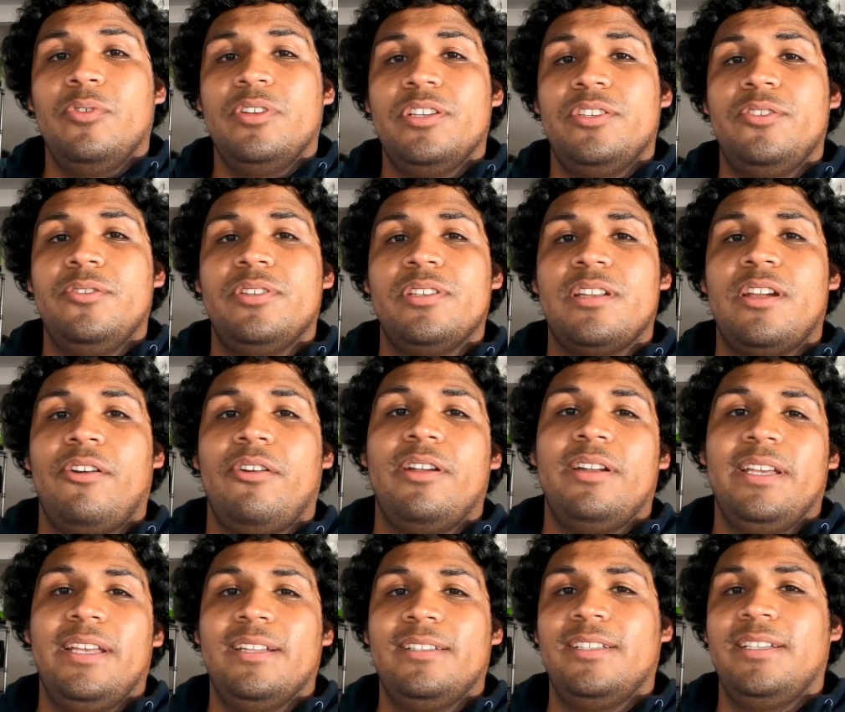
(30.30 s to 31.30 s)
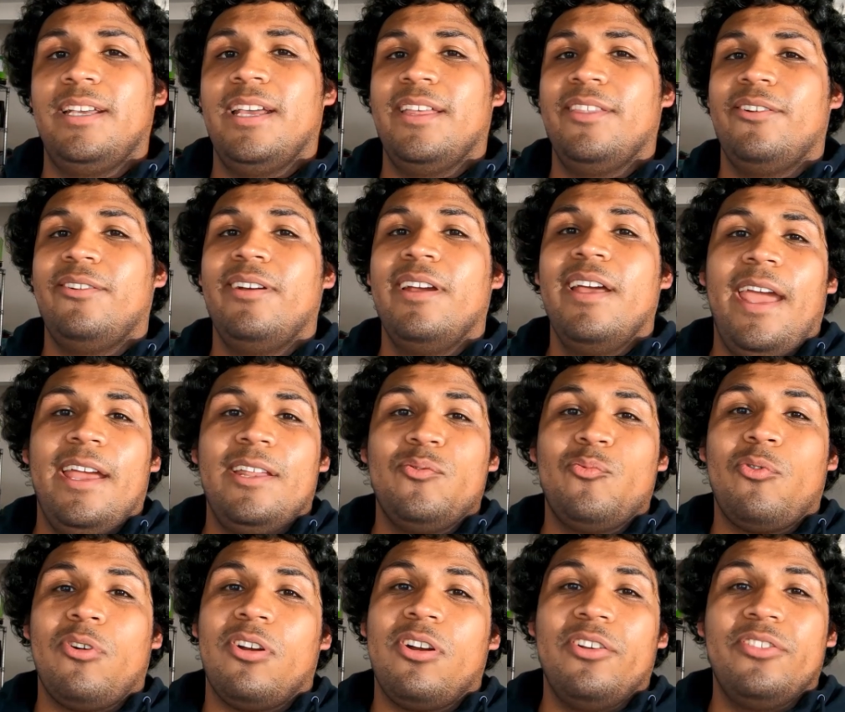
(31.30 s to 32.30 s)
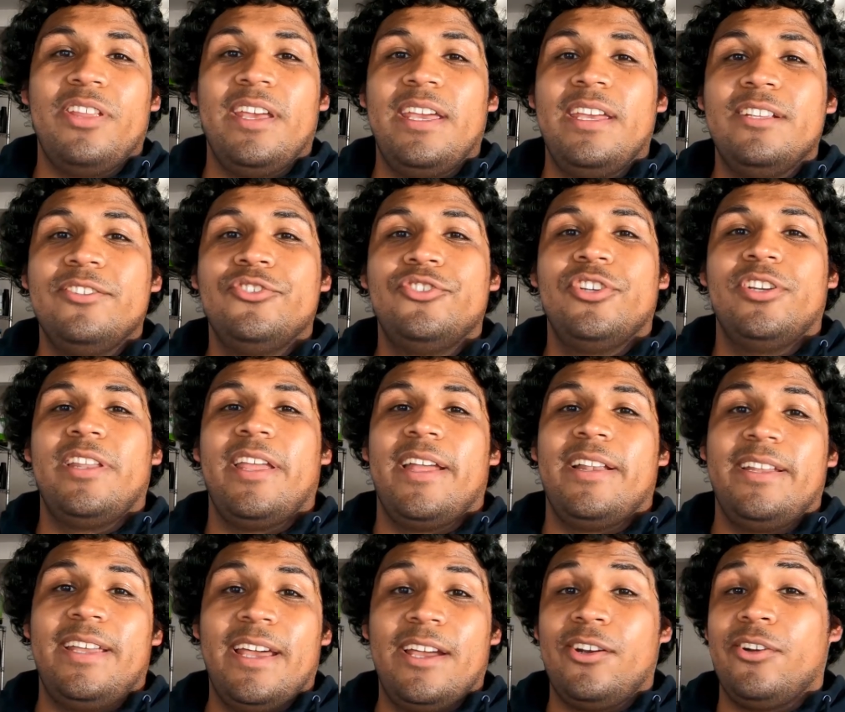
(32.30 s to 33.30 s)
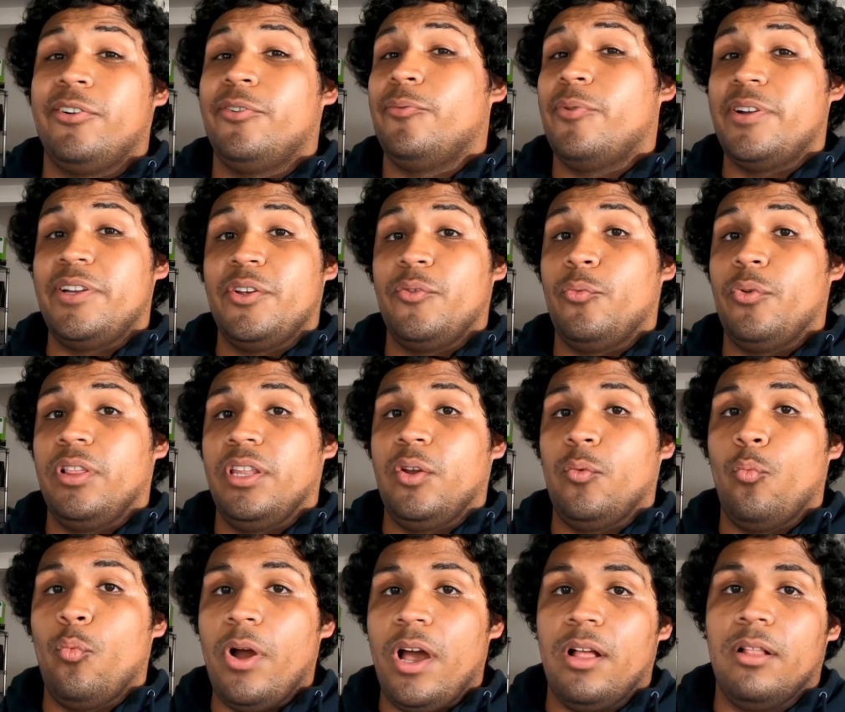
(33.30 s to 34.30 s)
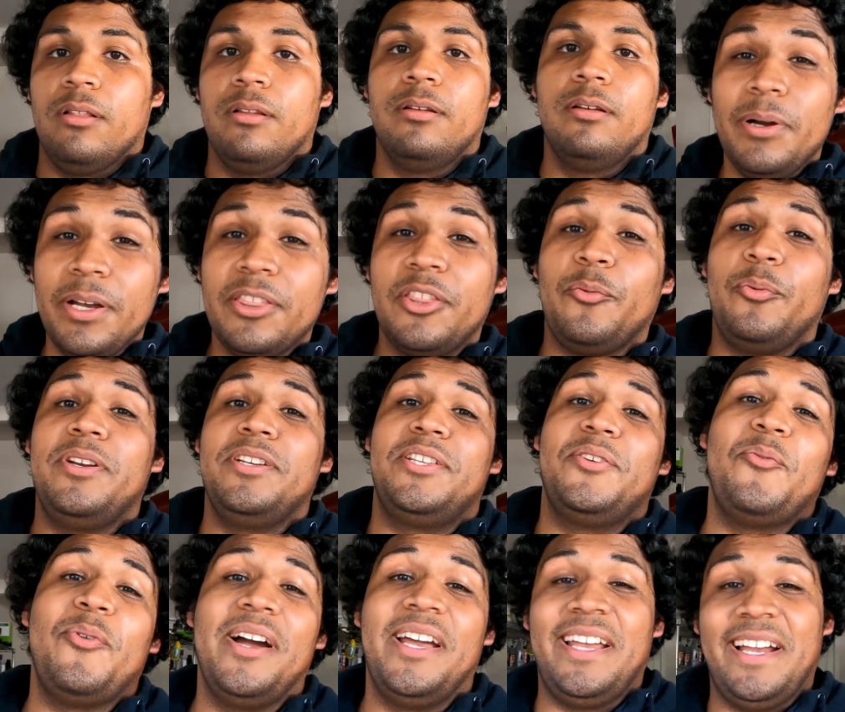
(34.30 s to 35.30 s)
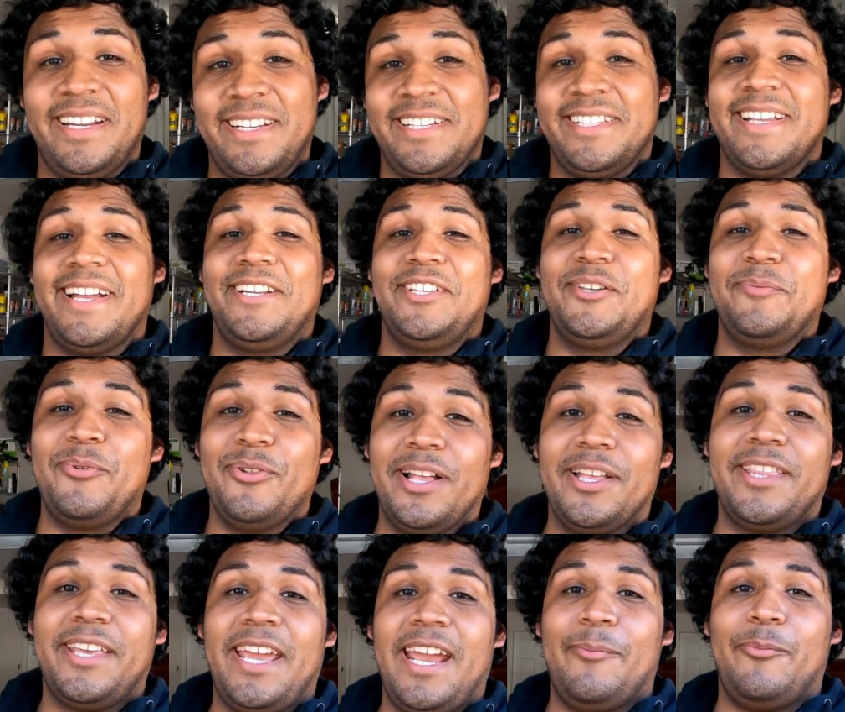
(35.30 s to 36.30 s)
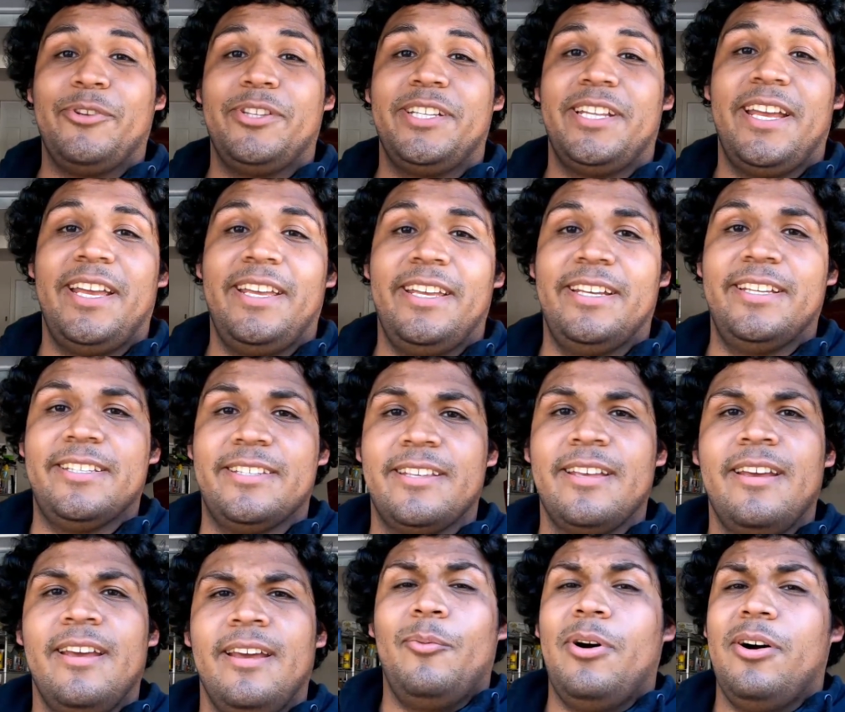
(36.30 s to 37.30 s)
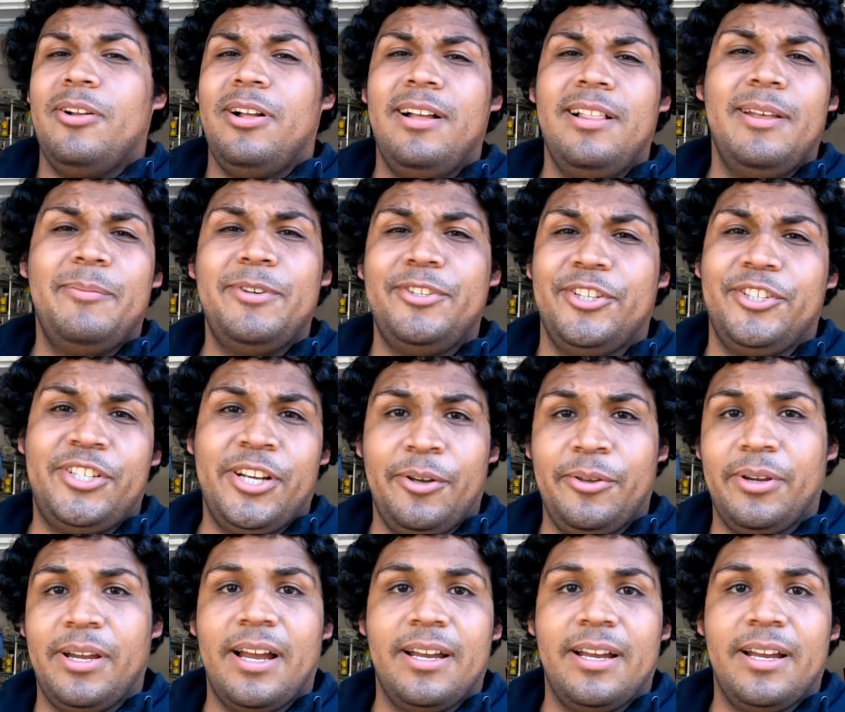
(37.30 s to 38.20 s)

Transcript: when Jesus and I are gonna get together and work on the engine and get her running really well. But the reason why I decided to pull out the camera today is, well, let me just show you